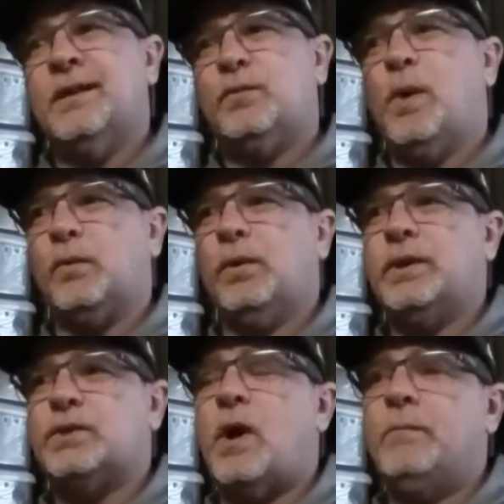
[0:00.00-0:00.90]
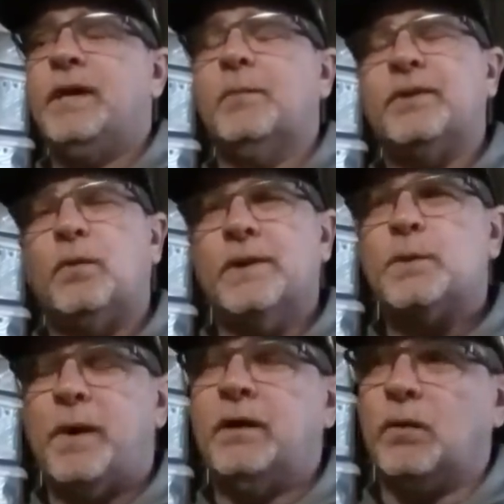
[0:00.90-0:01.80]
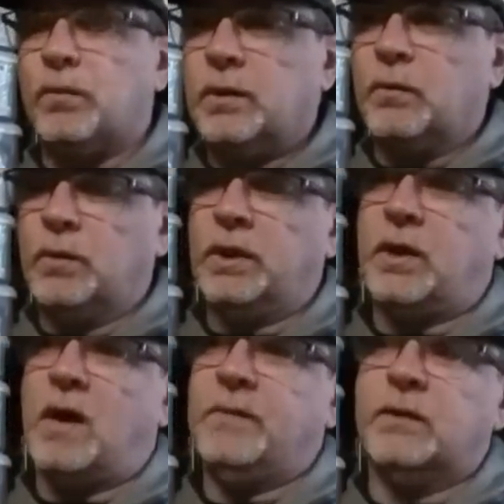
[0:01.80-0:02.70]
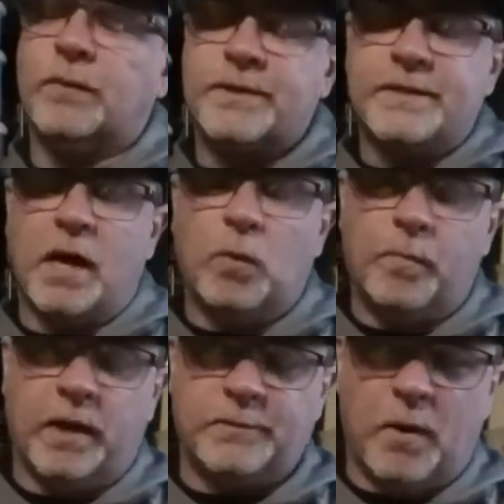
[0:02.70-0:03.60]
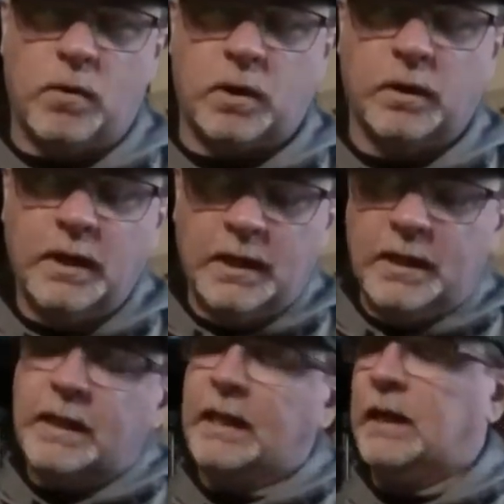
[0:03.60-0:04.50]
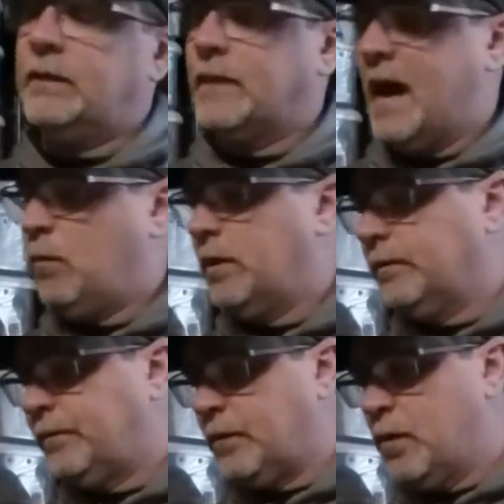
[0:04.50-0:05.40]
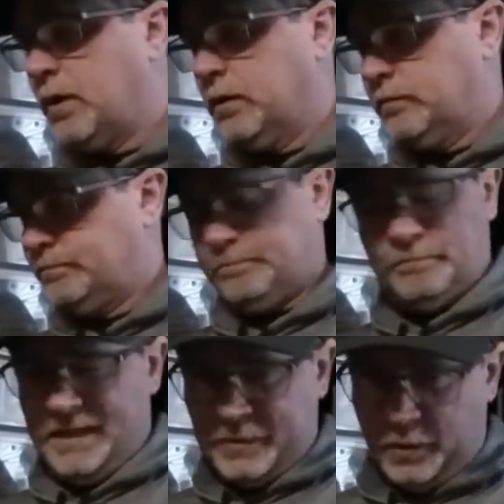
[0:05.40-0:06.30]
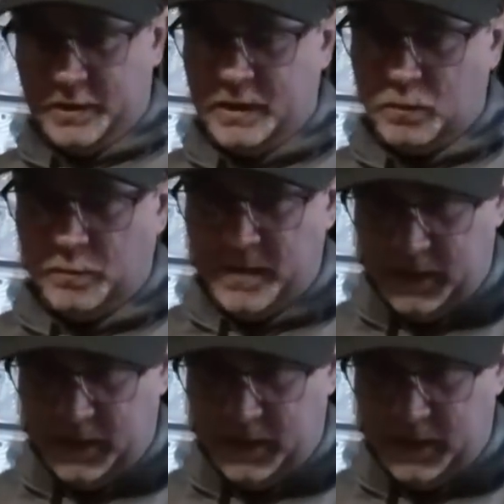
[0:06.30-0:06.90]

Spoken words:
is what really drew me in. But the one spider that really got me in was a Salmopace pulcher. And that one for eternity will